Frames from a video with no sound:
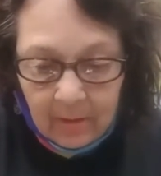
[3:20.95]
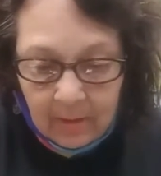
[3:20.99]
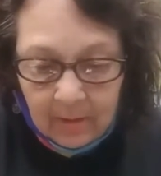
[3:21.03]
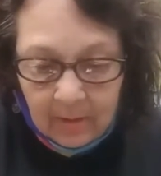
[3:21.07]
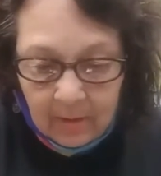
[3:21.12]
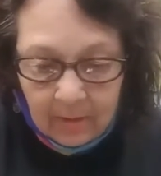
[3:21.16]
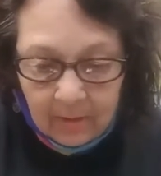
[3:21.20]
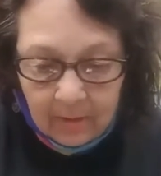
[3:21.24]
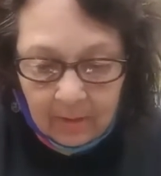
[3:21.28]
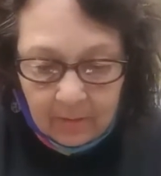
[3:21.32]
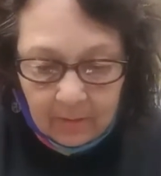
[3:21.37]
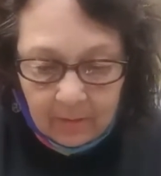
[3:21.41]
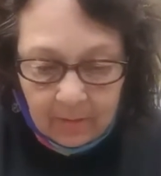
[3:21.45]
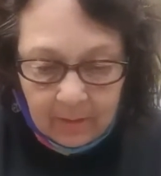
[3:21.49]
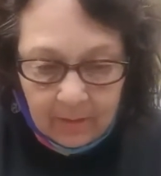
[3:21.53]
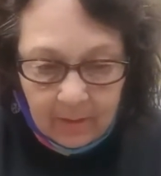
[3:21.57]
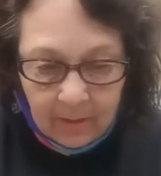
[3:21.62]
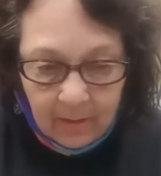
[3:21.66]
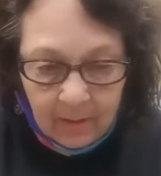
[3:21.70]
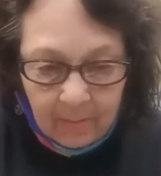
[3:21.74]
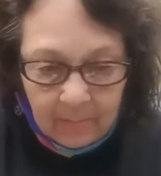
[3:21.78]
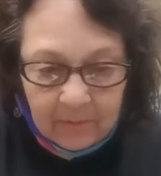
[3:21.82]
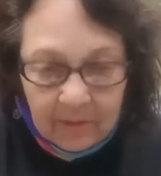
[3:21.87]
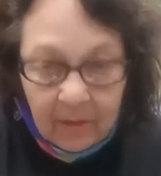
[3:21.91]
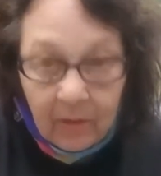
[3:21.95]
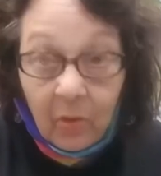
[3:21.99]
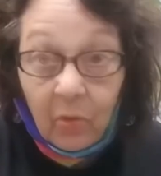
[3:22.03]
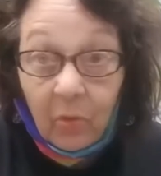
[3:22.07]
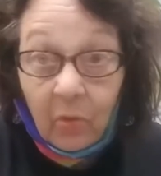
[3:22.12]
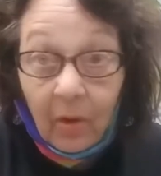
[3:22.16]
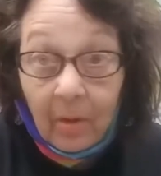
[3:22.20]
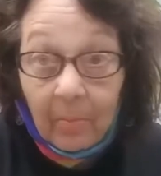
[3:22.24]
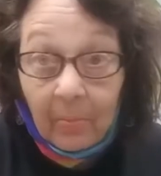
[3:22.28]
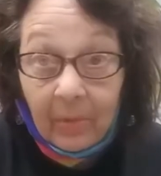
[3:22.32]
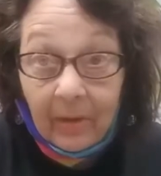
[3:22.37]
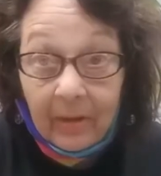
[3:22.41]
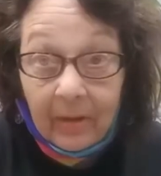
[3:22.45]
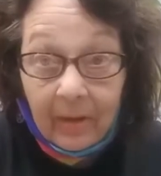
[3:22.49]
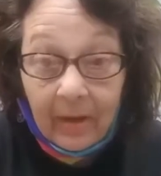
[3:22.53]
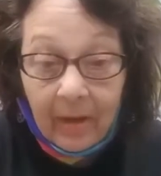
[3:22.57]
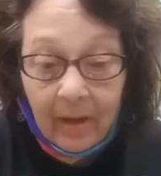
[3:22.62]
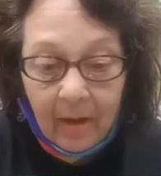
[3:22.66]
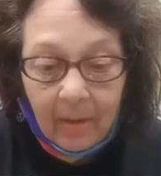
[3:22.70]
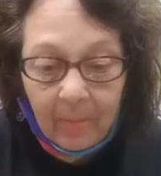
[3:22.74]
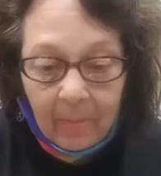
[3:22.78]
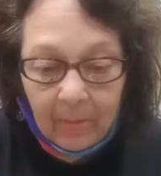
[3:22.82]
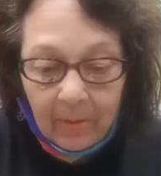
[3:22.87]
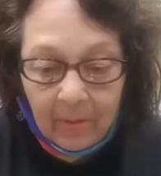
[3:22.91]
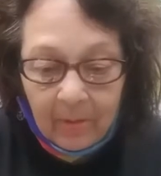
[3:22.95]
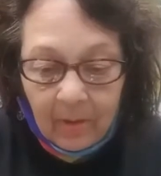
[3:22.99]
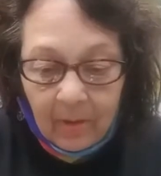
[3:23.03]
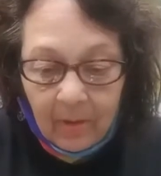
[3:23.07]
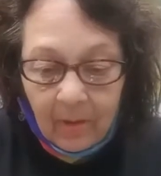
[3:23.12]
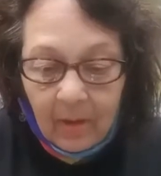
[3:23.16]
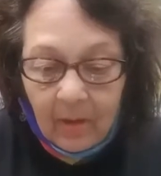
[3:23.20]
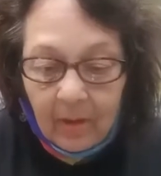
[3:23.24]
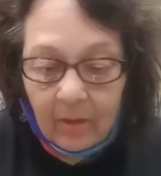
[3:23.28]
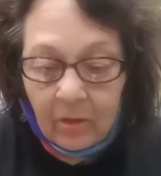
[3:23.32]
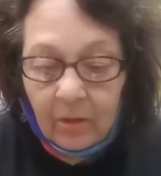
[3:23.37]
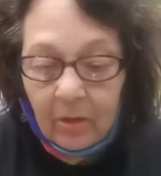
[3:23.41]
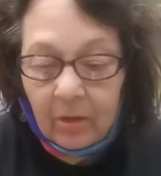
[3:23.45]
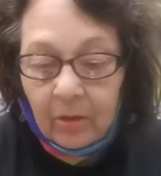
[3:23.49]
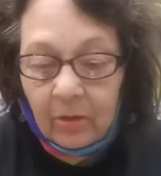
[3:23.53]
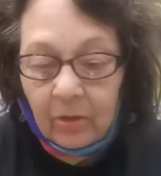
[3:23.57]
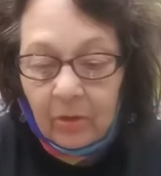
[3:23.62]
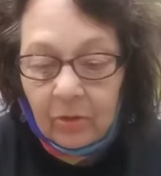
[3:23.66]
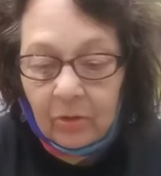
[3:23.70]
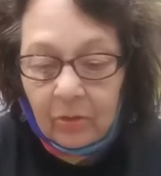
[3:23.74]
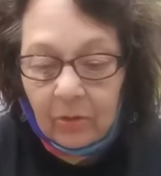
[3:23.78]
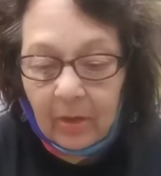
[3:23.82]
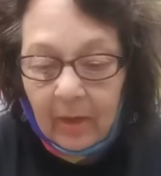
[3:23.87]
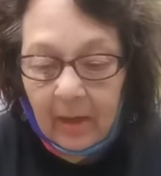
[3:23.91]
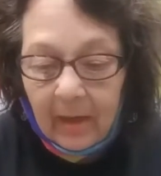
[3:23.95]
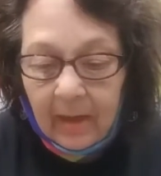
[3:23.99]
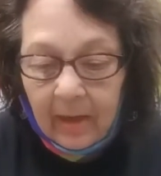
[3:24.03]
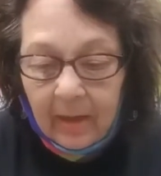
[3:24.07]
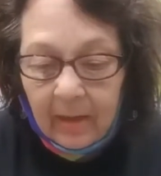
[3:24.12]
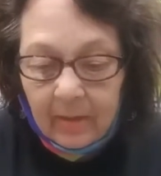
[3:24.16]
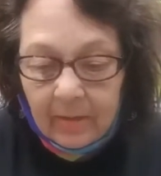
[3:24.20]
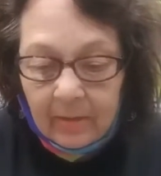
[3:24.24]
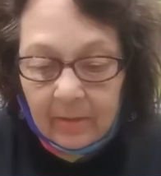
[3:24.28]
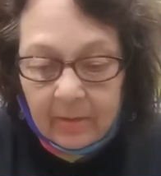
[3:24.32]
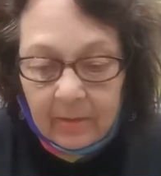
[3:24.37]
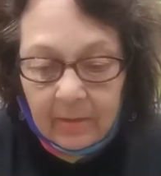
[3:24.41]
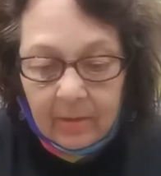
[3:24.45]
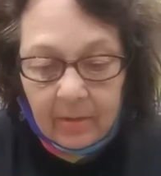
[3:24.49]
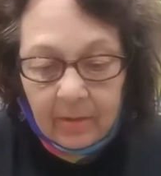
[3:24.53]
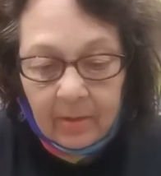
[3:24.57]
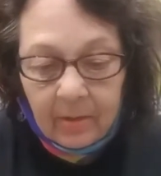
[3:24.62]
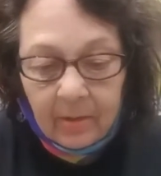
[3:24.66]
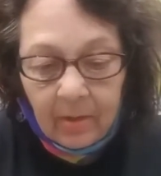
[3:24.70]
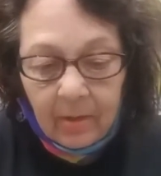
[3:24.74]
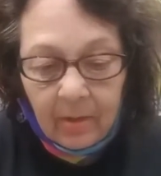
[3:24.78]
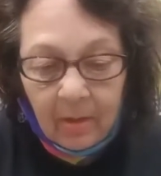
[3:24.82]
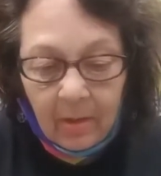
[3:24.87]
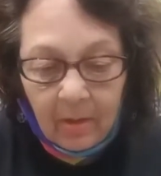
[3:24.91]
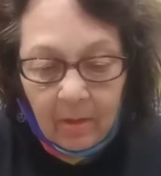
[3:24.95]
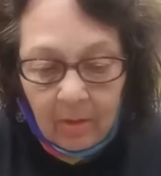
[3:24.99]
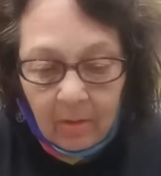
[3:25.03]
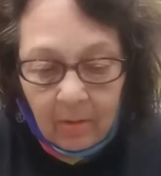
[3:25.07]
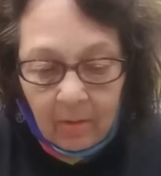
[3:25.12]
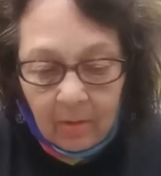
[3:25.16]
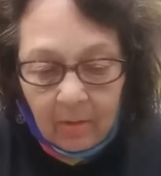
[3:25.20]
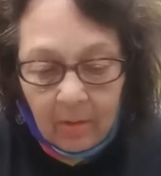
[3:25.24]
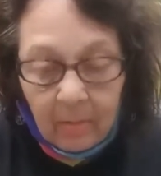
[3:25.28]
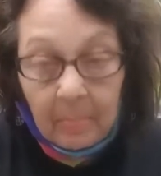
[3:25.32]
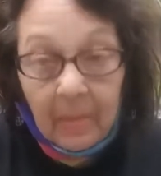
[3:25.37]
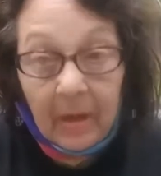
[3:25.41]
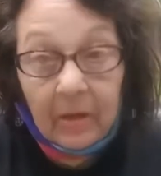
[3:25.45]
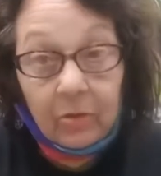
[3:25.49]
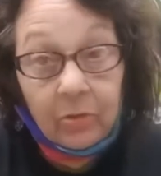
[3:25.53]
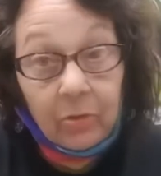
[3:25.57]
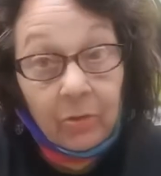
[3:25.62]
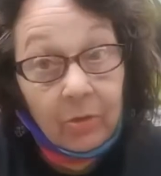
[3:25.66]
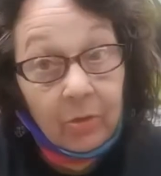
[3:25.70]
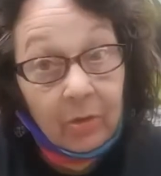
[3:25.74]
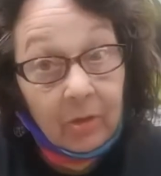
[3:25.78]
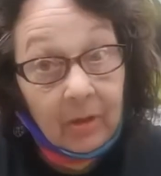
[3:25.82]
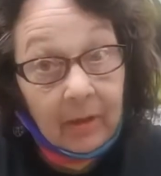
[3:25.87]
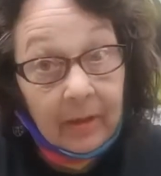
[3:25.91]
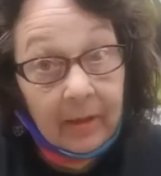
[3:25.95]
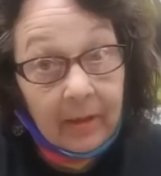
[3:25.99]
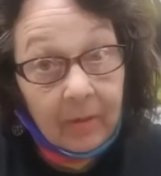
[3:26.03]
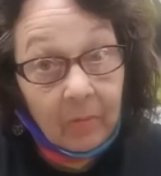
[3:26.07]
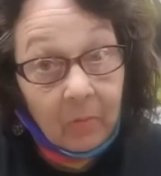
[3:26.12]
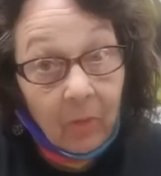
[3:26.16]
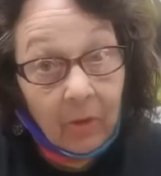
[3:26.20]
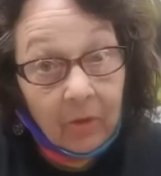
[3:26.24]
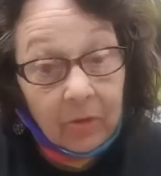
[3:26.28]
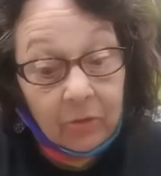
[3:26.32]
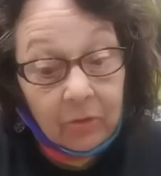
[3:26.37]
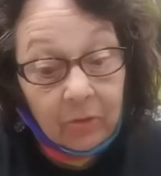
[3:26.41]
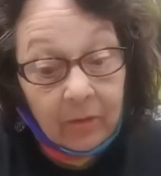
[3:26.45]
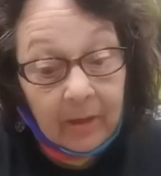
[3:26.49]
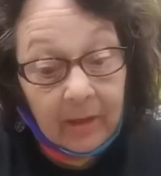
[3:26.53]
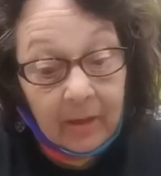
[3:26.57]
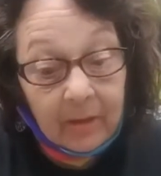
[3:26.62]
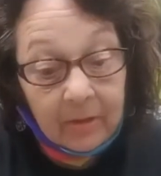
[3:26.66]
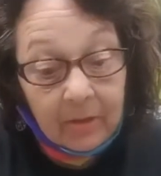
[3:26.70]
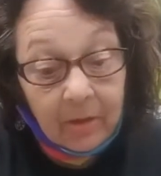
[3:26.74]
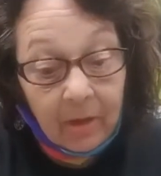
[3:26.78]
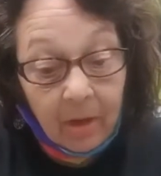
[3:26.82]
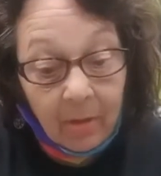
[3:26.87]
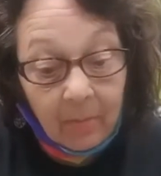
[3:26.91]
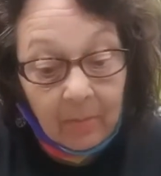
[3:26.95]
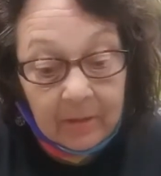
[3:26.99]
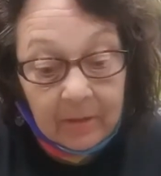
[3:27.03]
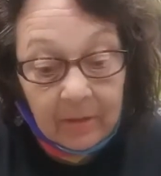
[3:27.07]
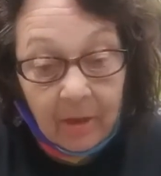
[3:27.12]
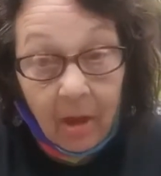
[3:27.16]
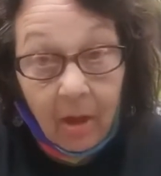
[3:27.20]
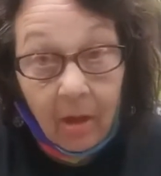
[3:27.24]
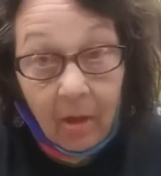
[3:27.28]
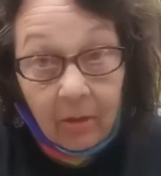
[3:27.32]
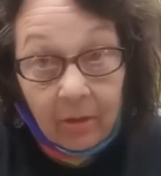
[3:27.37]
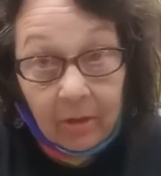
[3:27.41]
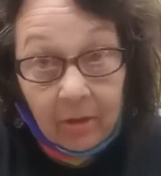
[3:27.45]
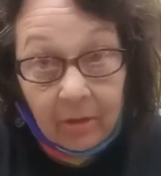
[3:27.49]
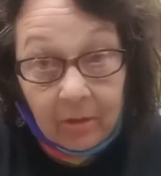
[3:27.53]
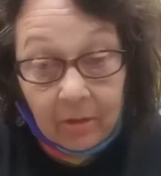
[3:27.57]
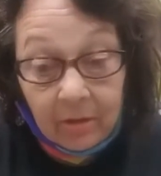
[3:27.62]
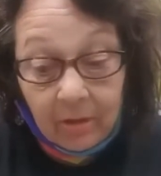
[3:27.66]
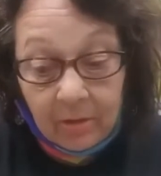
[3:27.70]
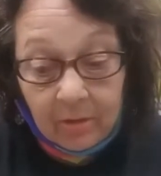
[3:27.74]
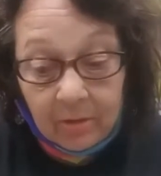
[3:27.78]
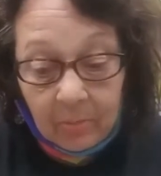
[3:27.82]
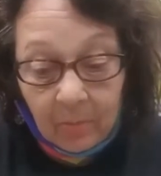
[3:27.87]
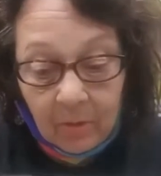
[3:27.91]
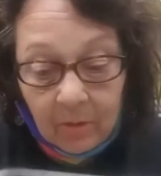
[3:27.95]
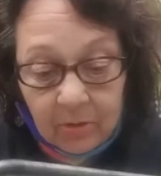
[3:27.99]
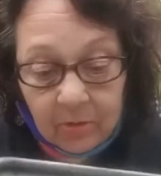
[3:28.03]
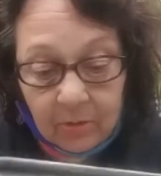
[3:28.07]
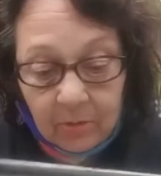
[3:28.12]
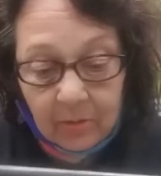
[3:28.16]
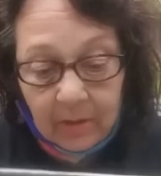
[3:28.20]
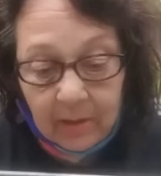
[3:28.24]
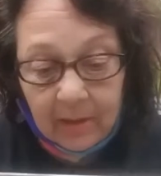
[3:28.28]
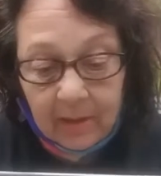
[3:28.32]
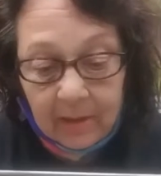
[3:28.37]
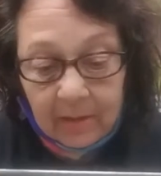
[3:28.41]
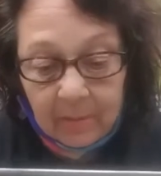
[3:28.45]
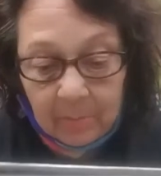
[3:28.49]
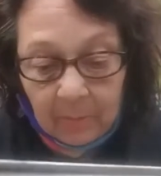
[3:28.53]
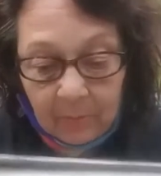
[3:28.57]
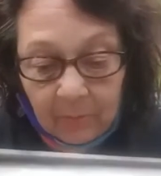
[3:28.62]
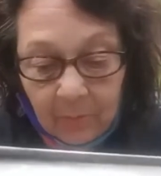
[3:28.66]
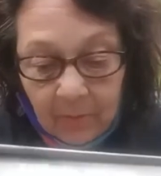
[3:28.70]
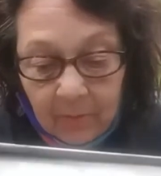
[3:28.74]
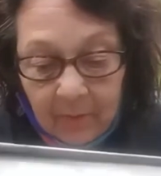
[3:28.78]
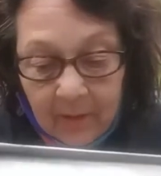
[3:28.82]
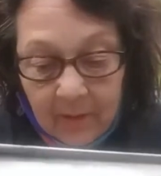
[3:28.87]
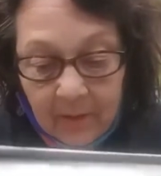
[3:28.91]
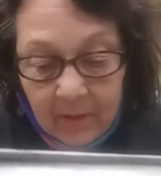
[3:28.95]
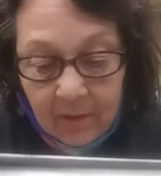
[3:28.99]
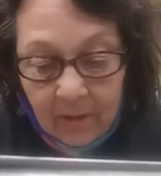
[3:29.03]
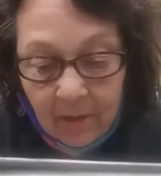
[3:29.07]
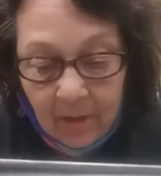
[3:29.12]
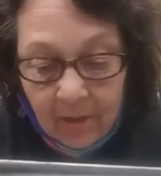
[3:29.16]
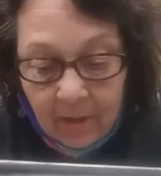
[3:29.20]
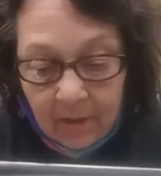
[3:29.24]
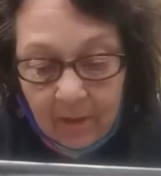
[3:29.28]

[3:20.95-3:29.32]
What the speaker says: There it comes. Crumble it up. You can use your hands. Make sure they're clean. Wash your hands always. All good cooks wash their hands before they cook.